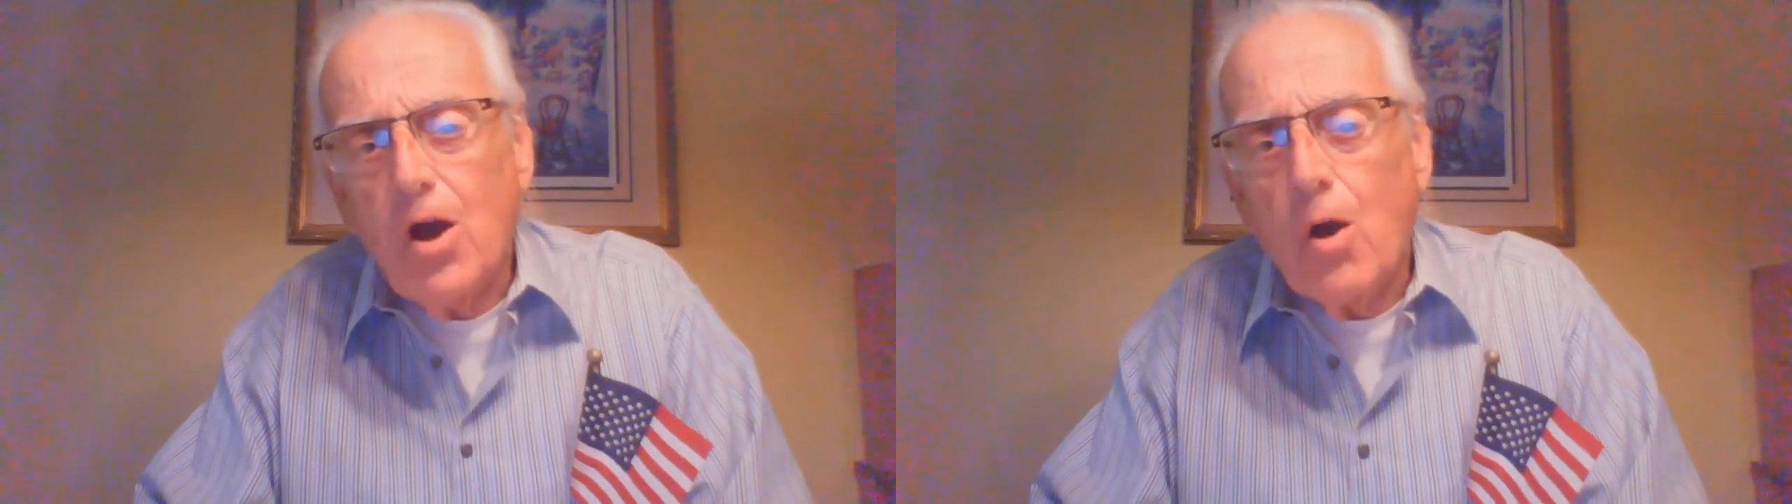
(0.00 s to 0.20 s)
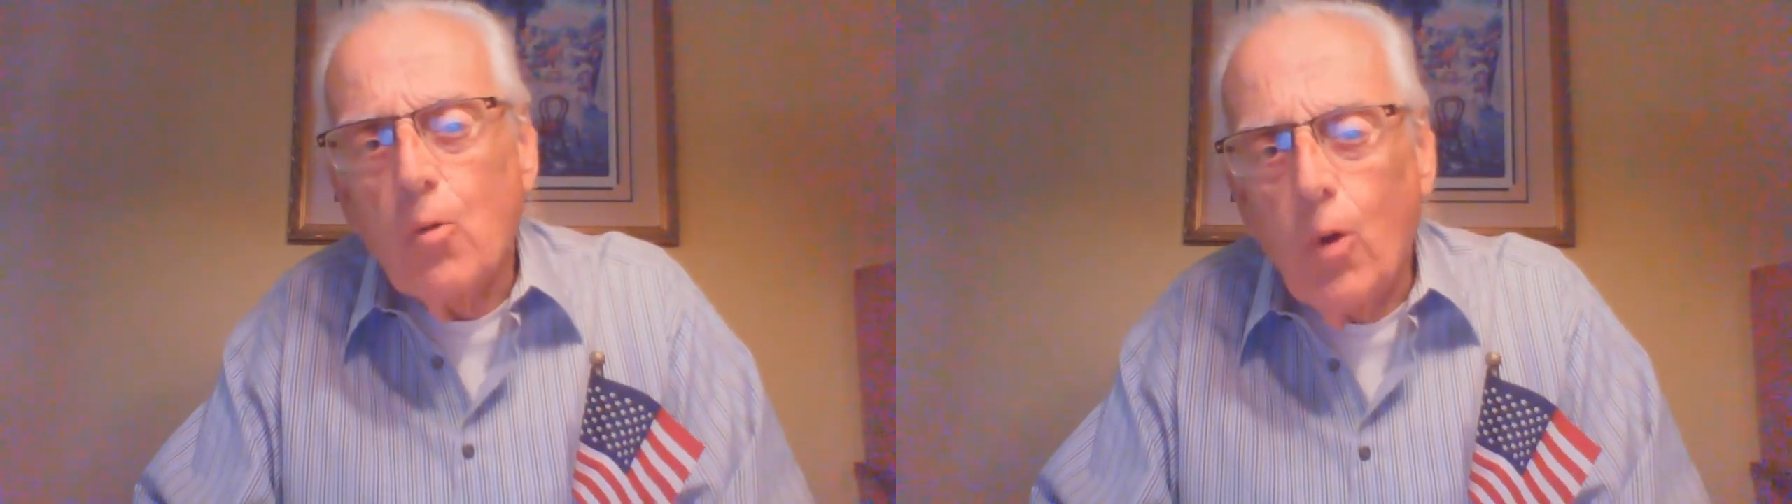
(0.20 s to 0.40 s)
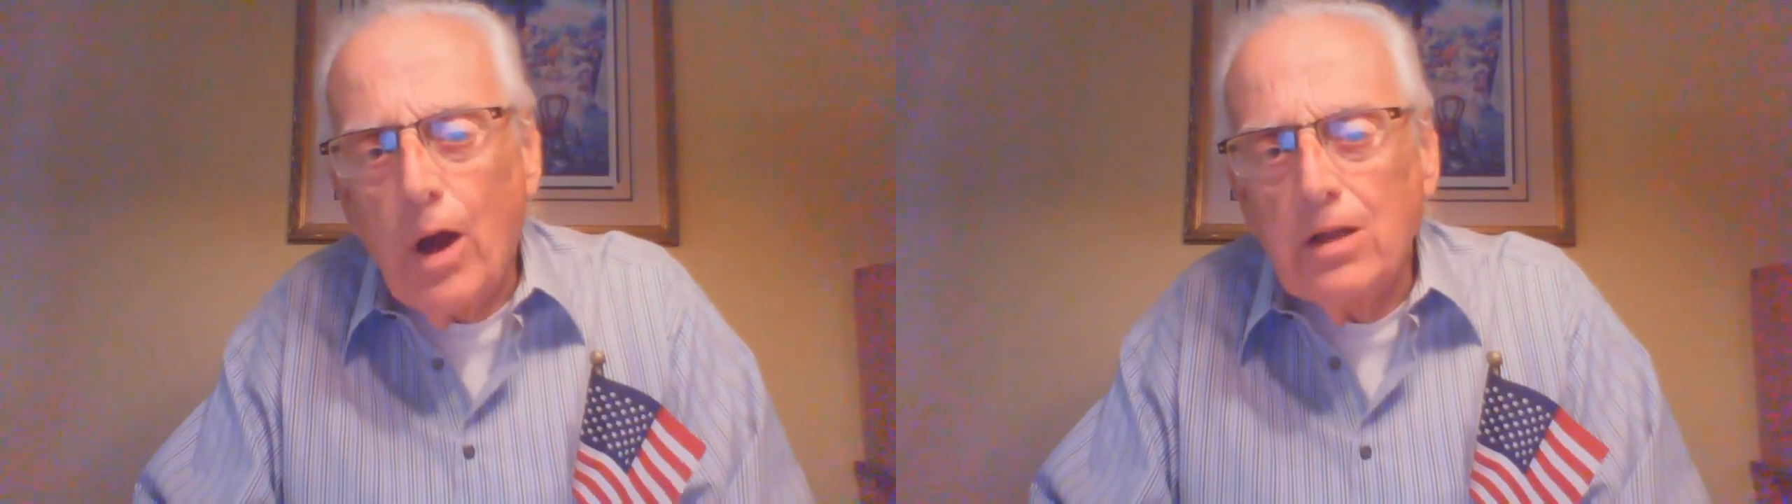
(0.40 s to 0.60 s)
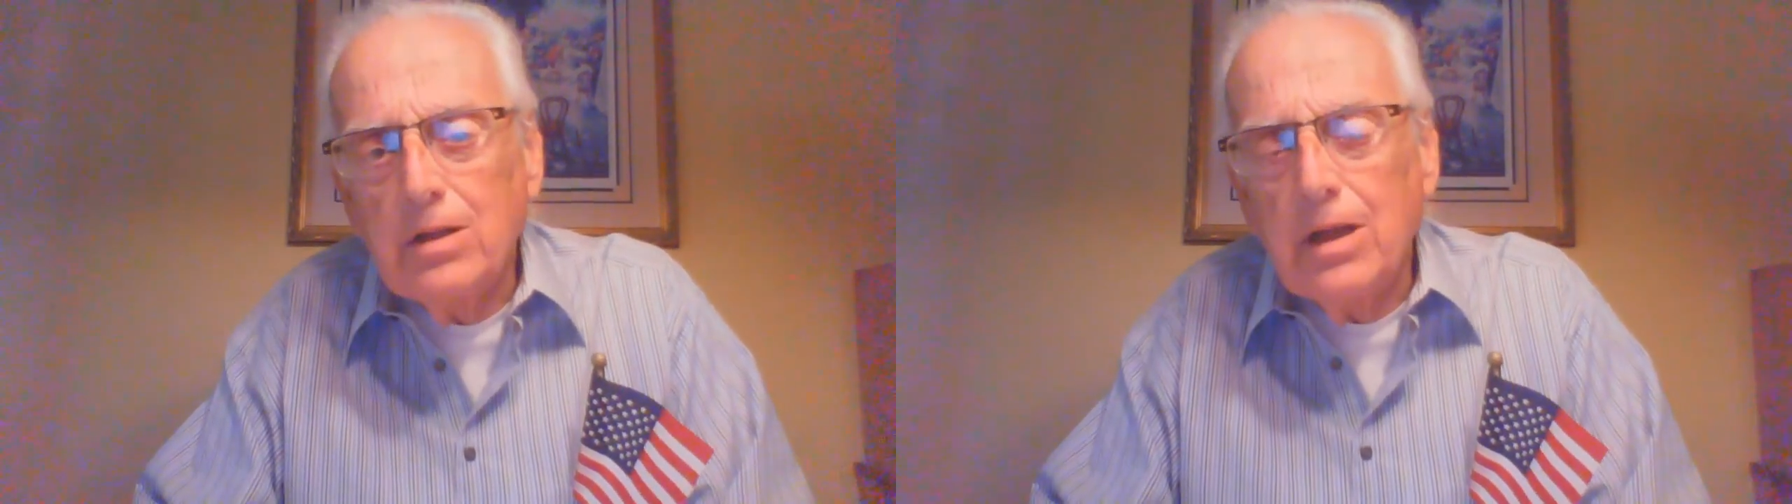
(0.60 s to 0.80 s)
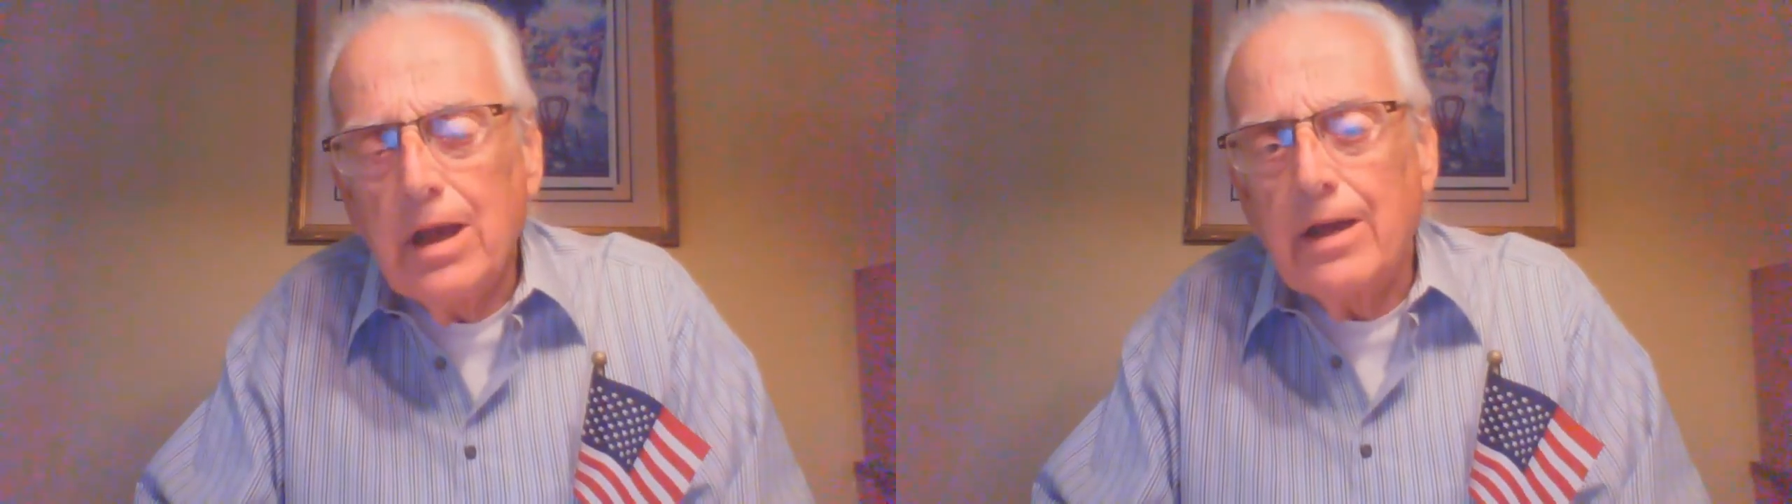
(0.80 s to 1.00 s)
are
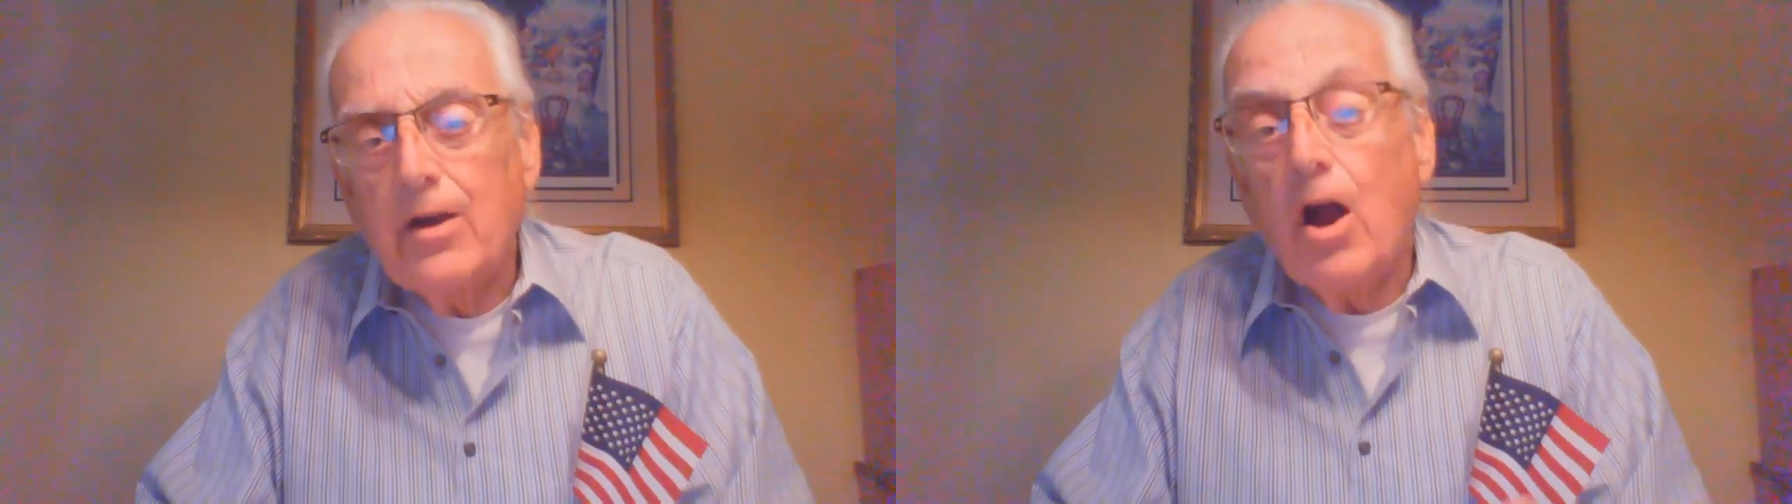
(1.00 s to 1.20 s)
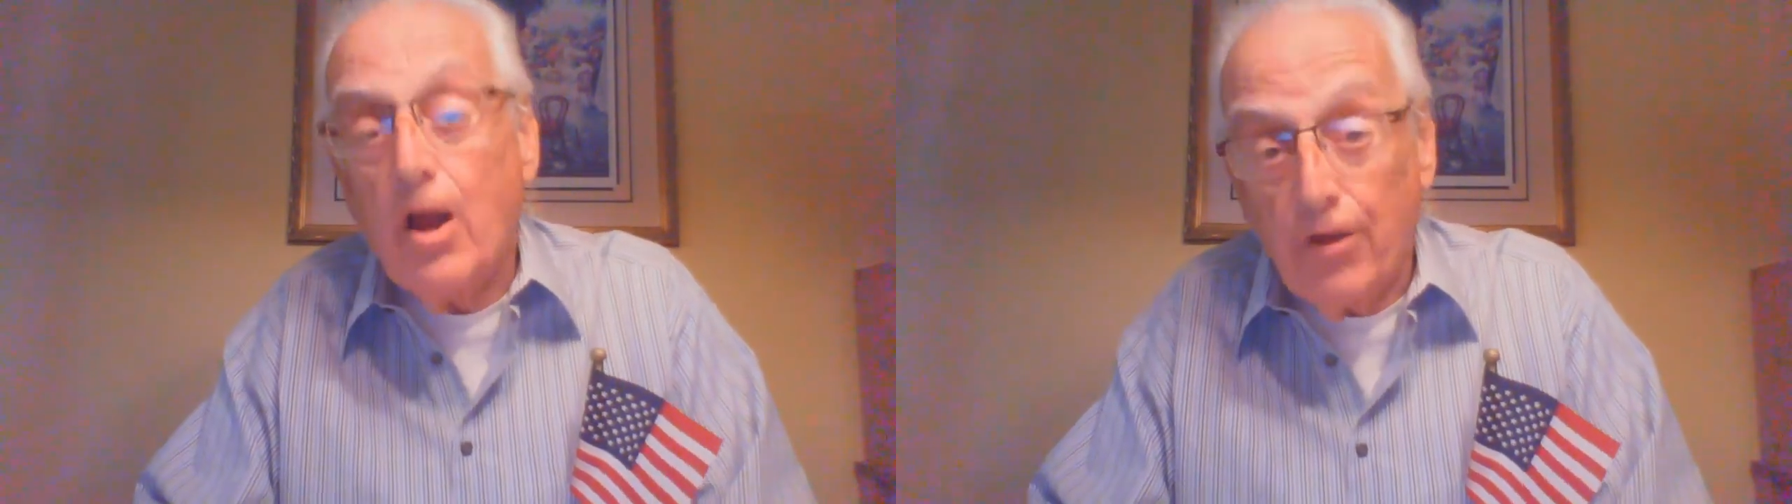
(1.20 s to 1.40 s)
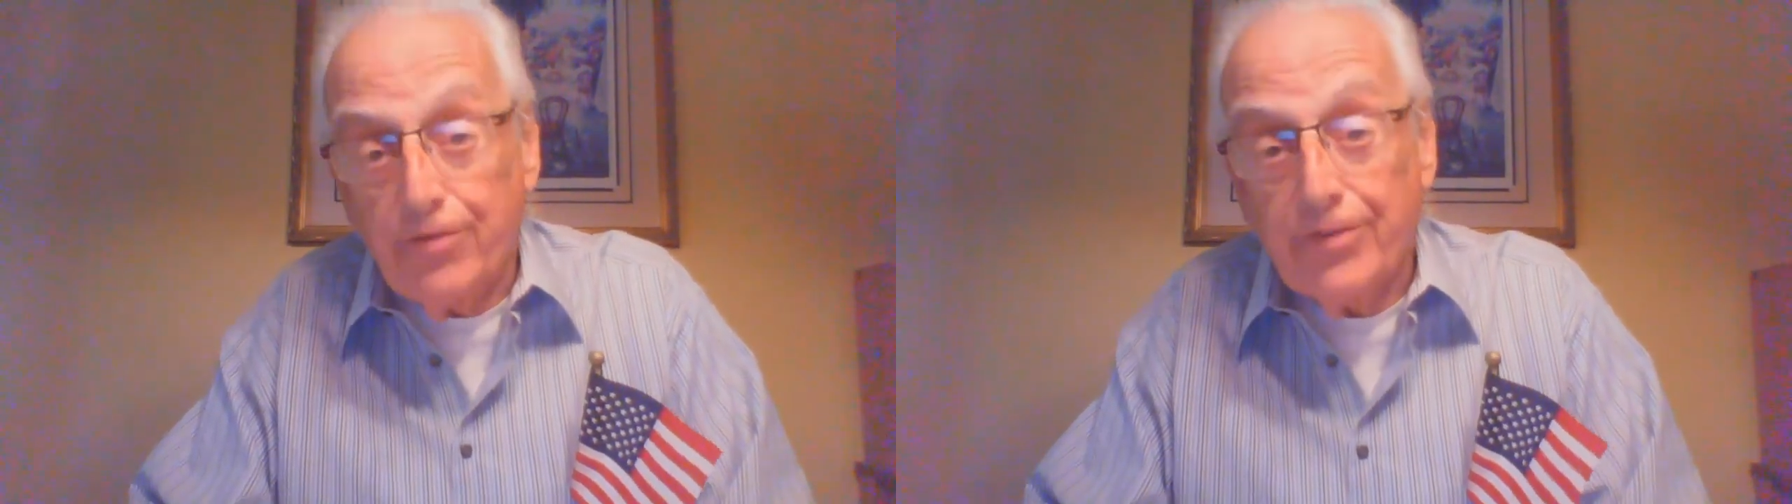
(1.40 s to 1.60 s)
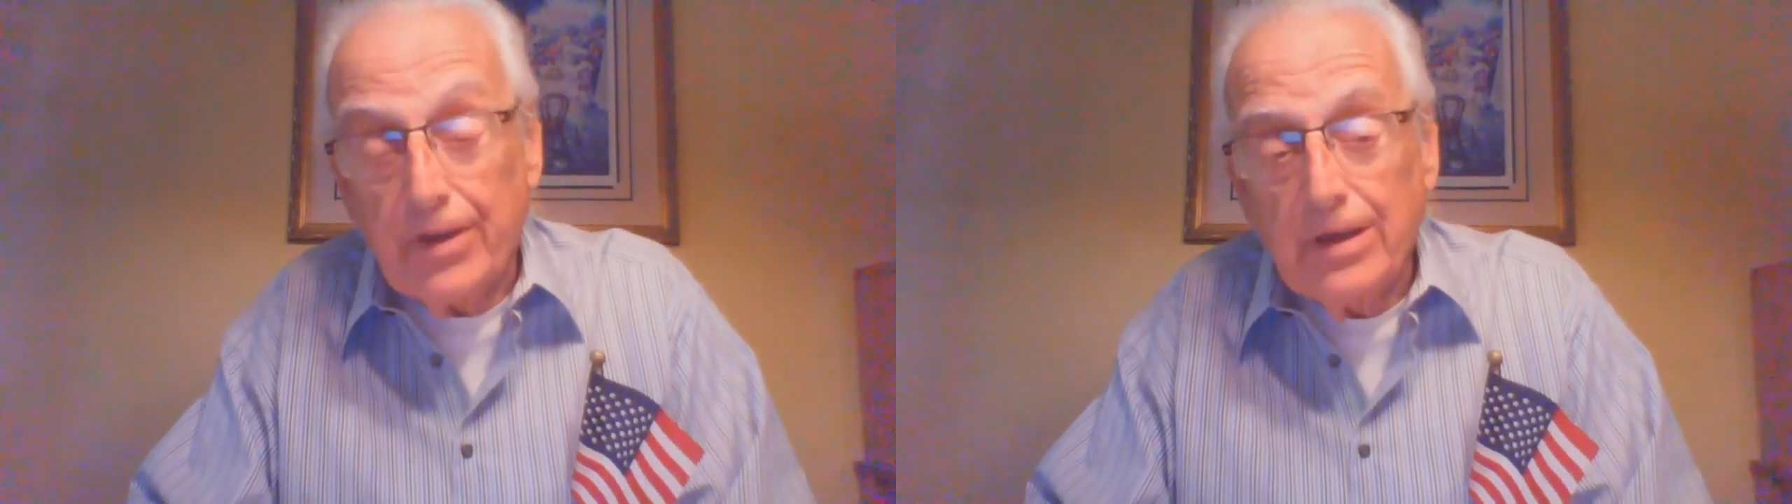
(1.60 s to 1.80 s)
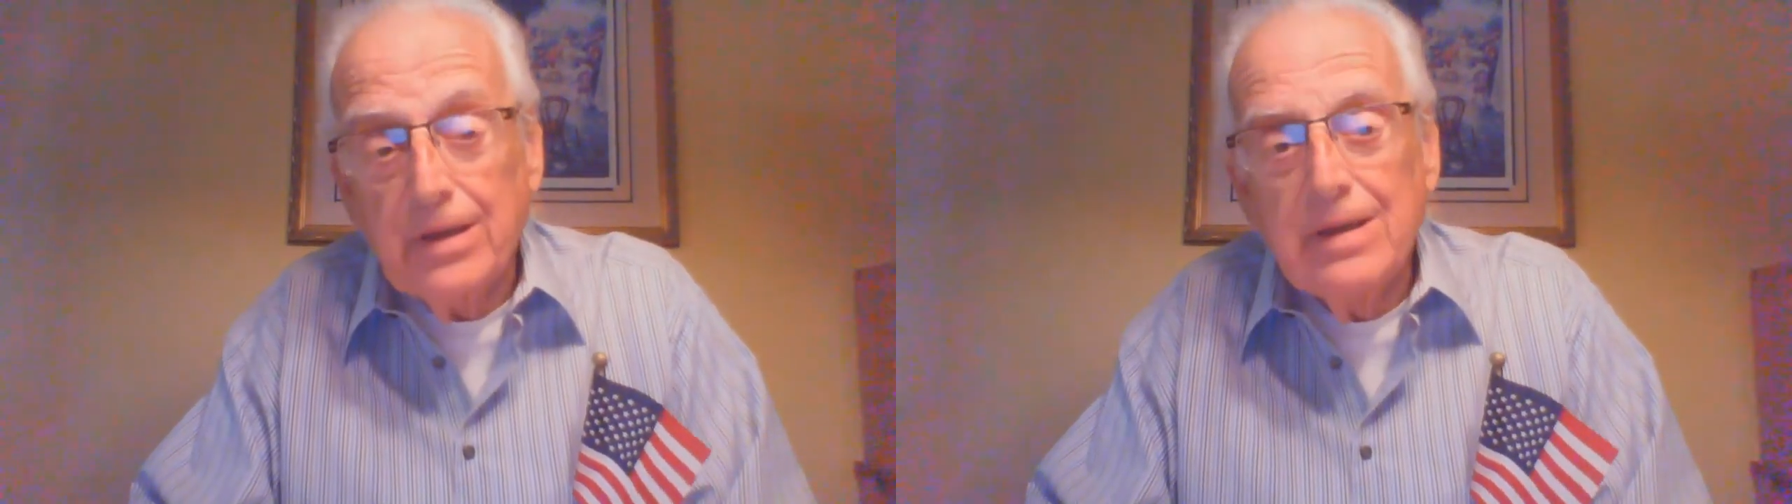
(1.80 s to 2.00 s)
well and are healthy.